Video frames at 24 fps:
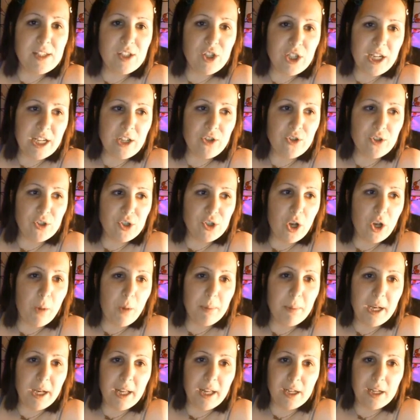Change the
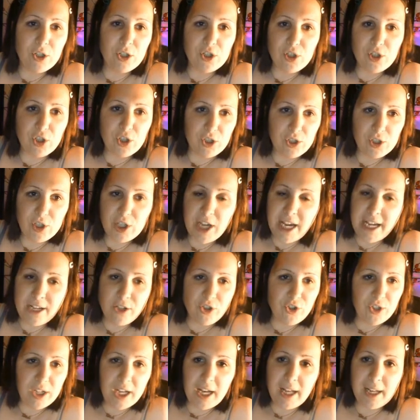top color? Just just
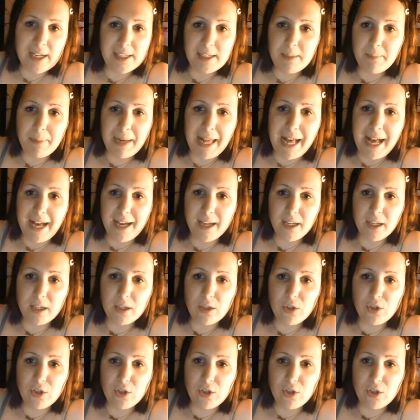change the color to black.